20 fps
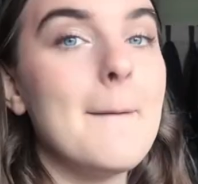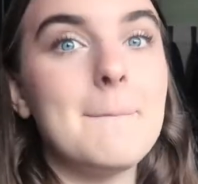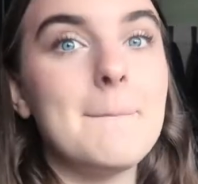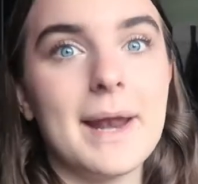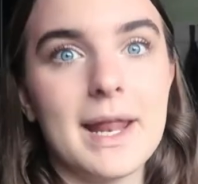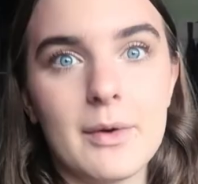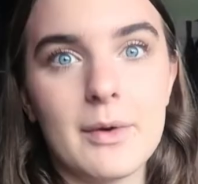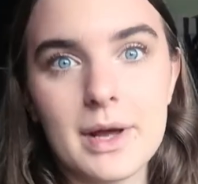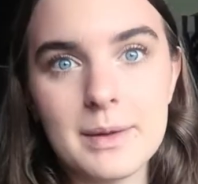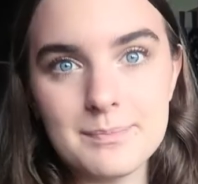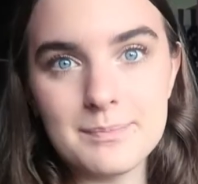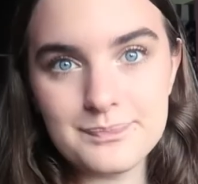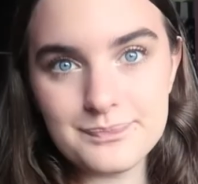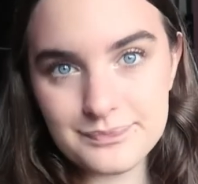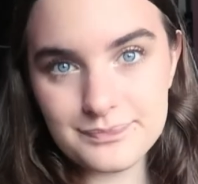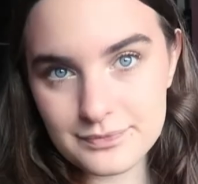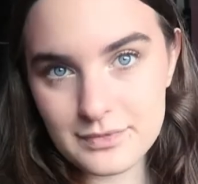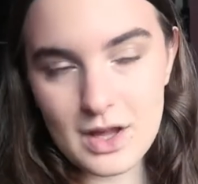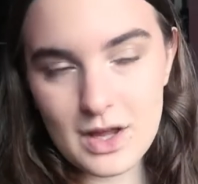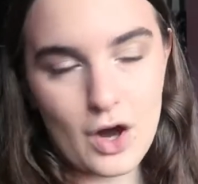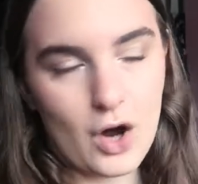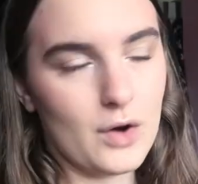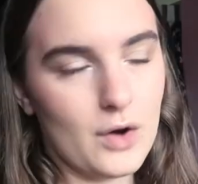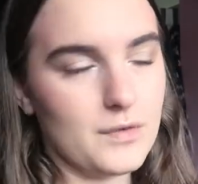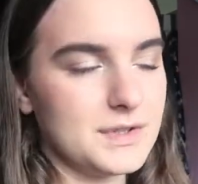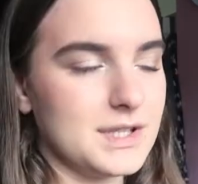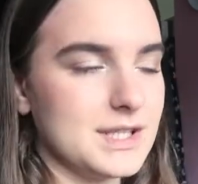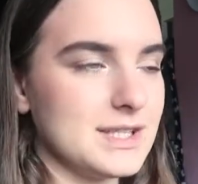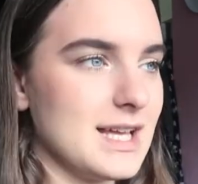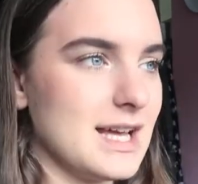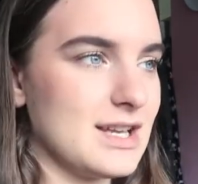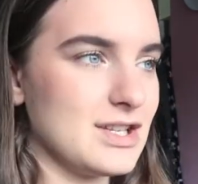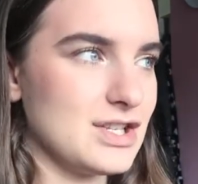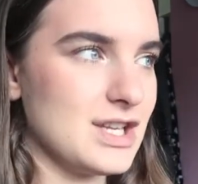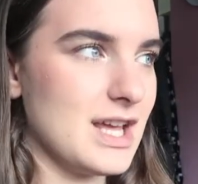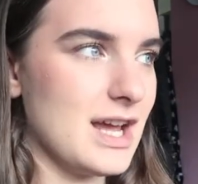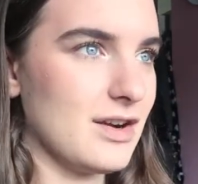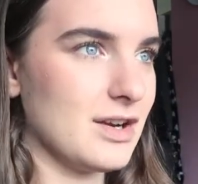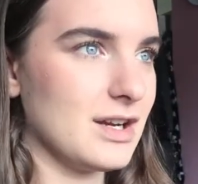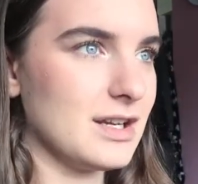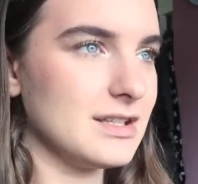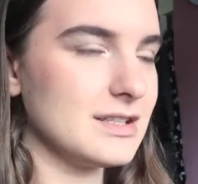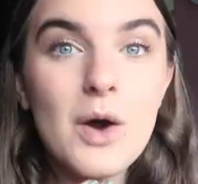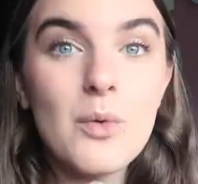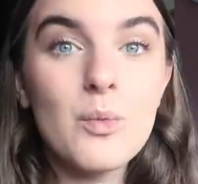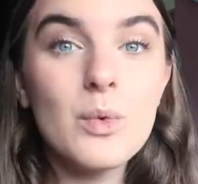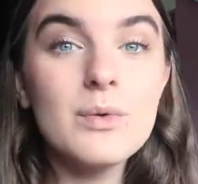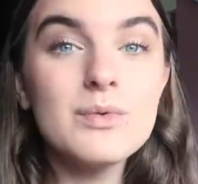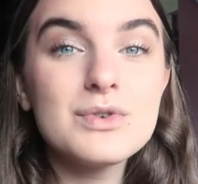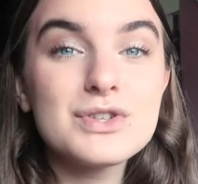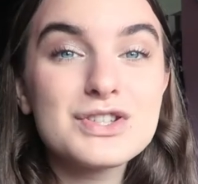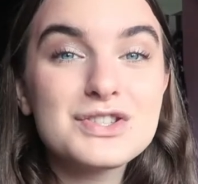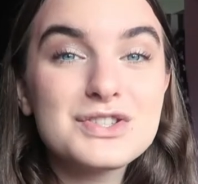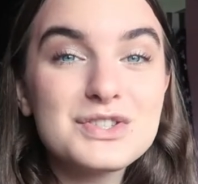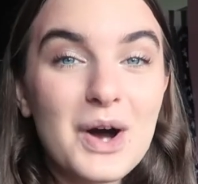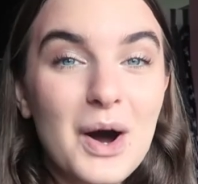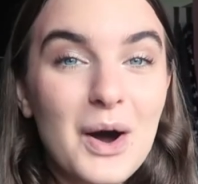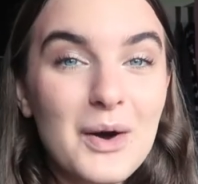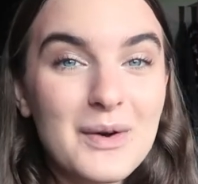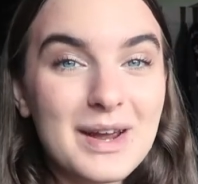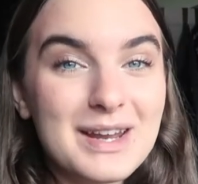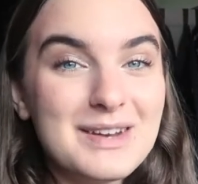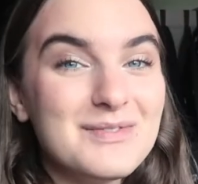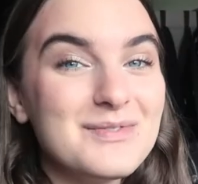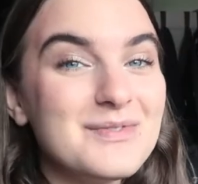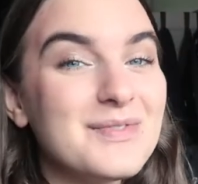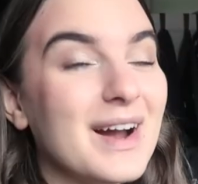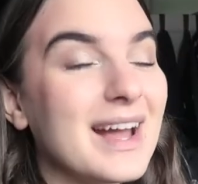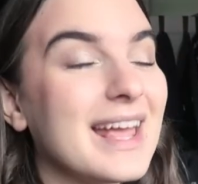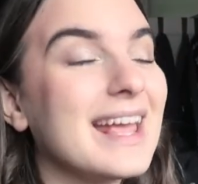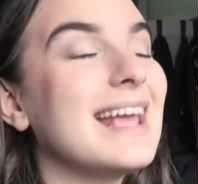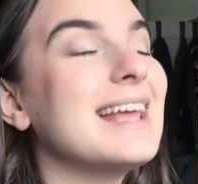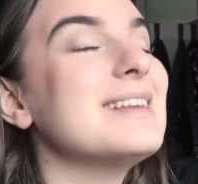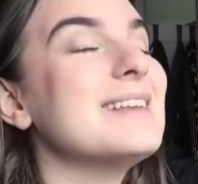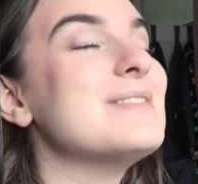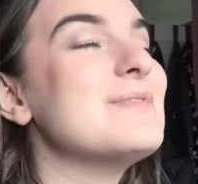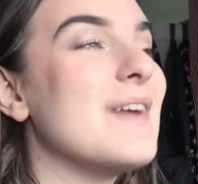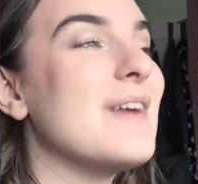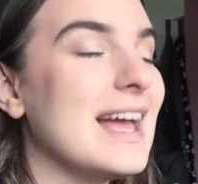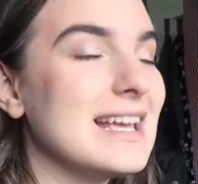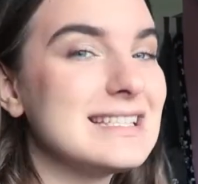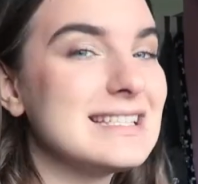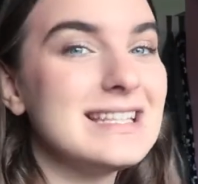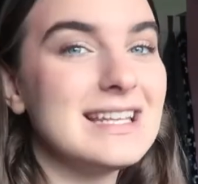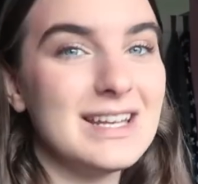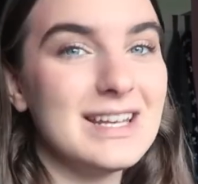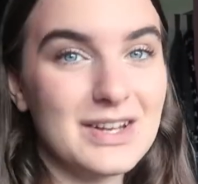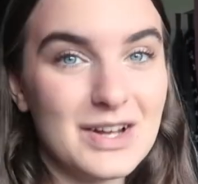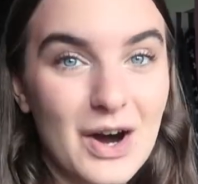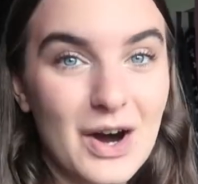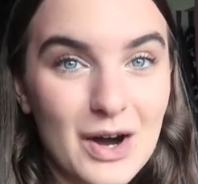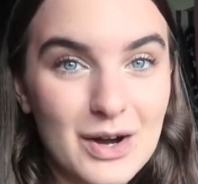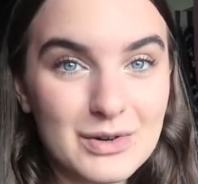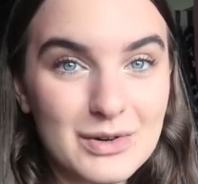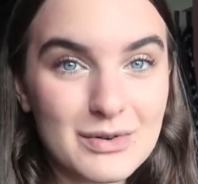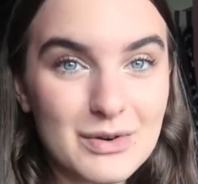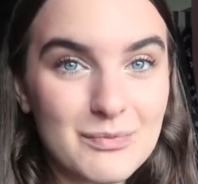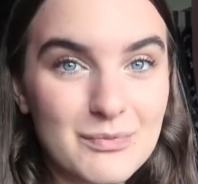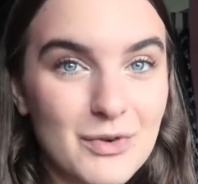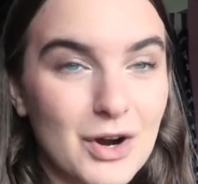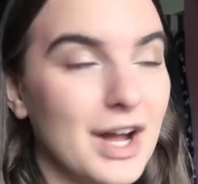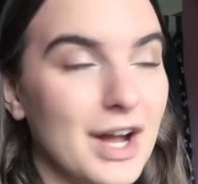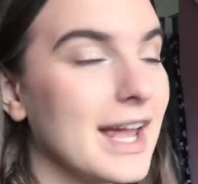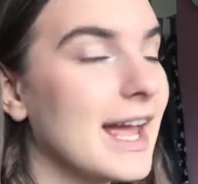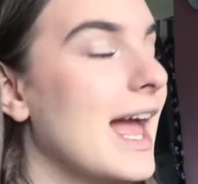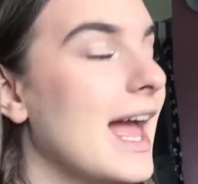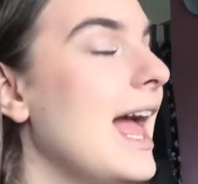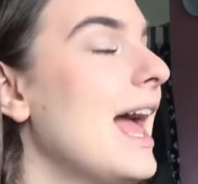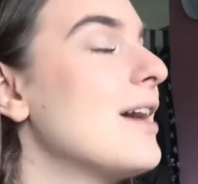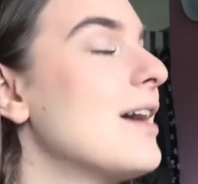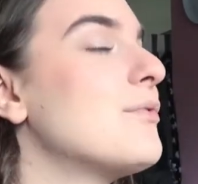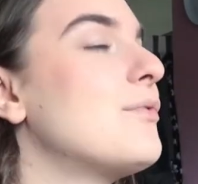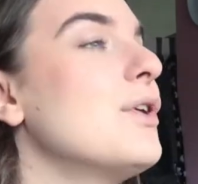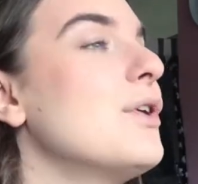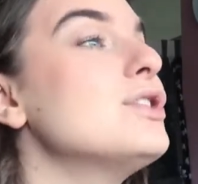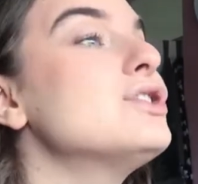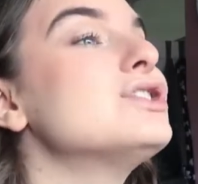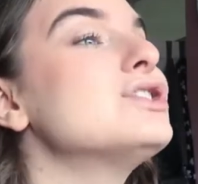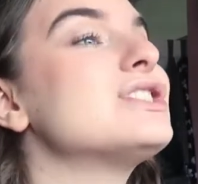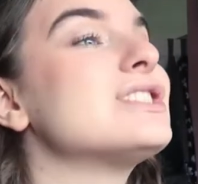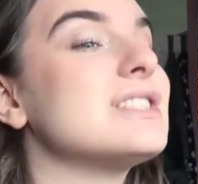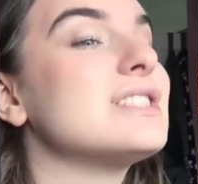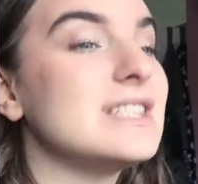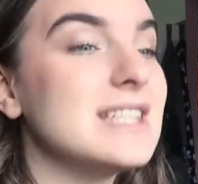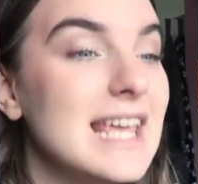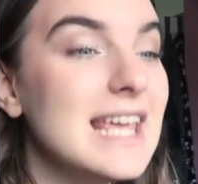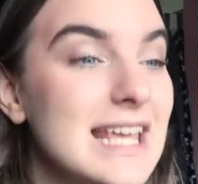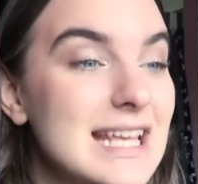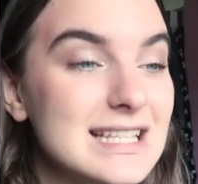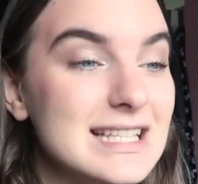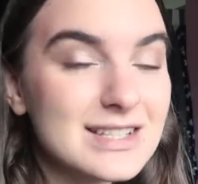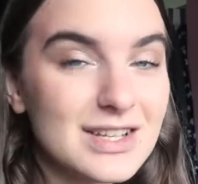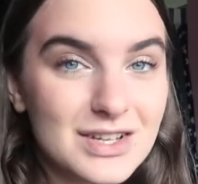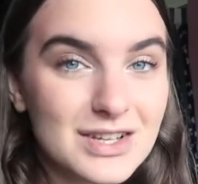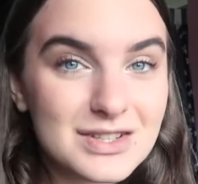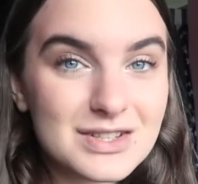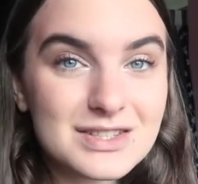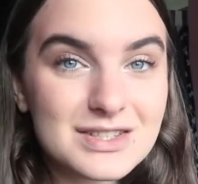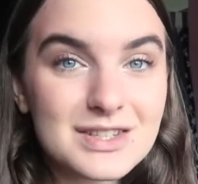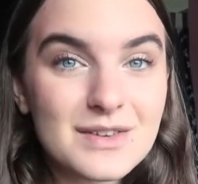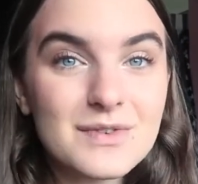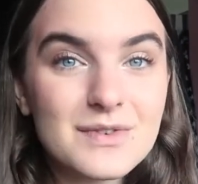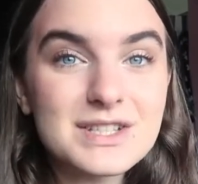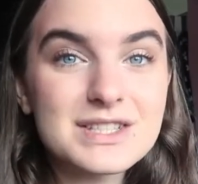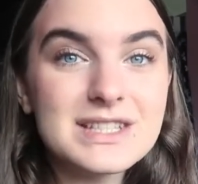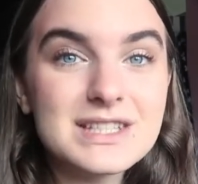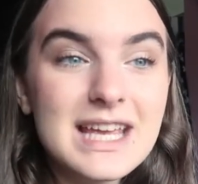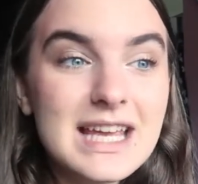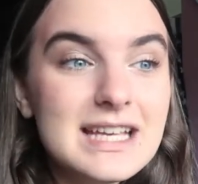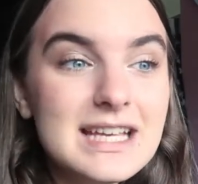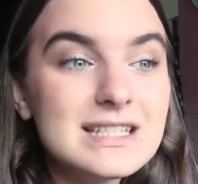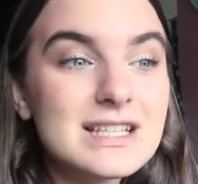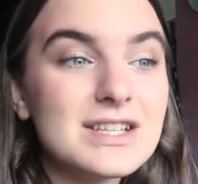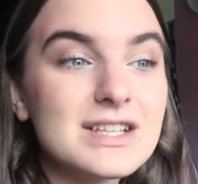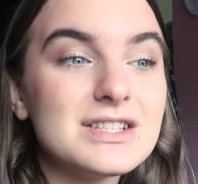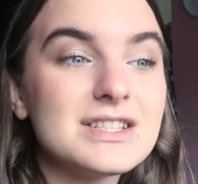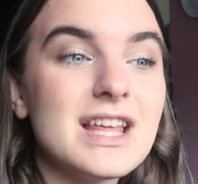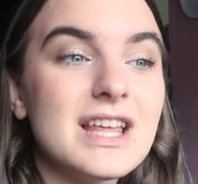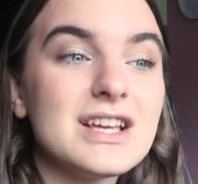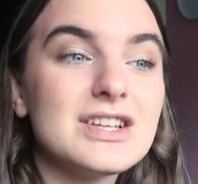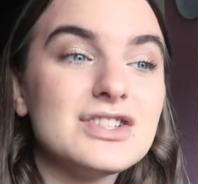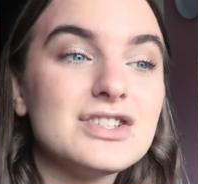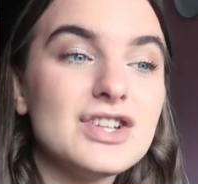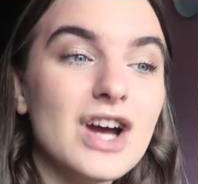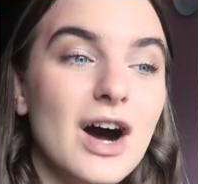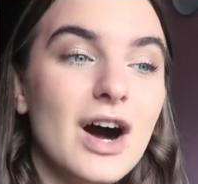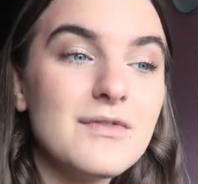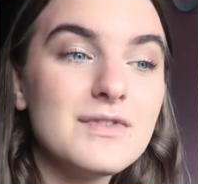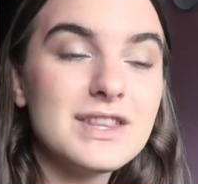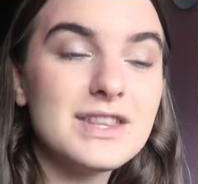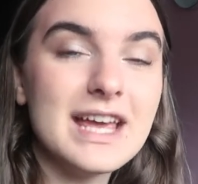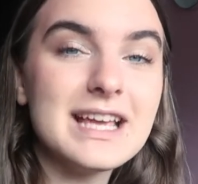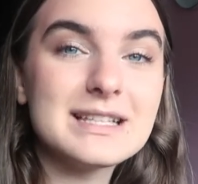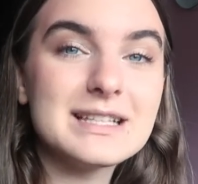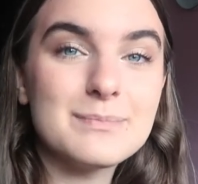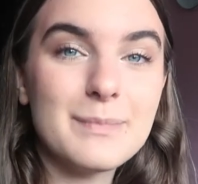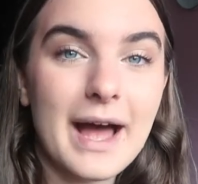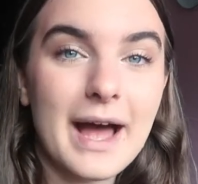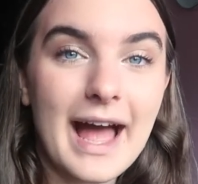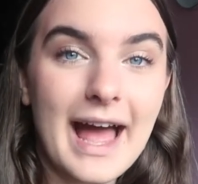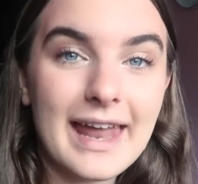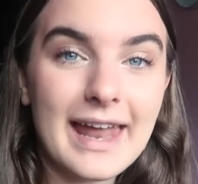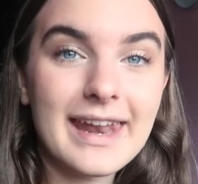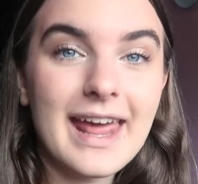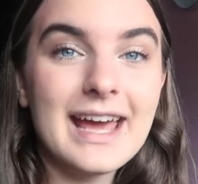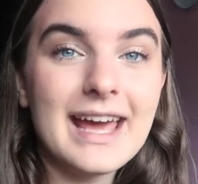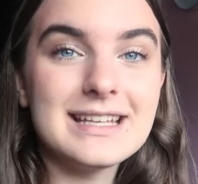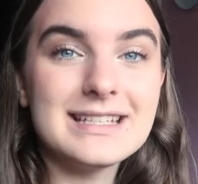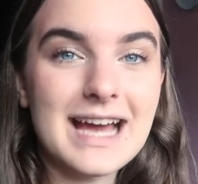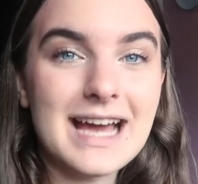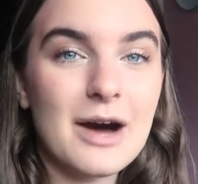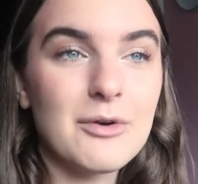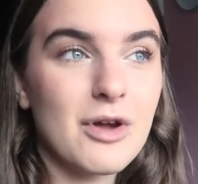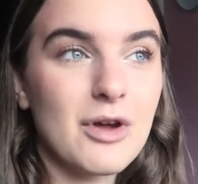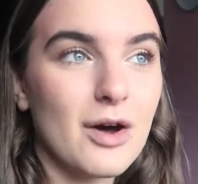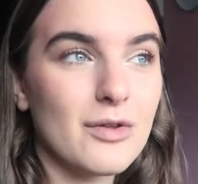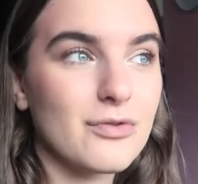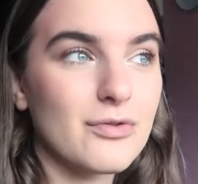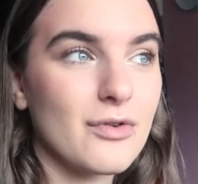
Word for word: But anyway, Officer Sagittarius. We were so fucking invested in Hiram, right? For seasons, they shoved this man down our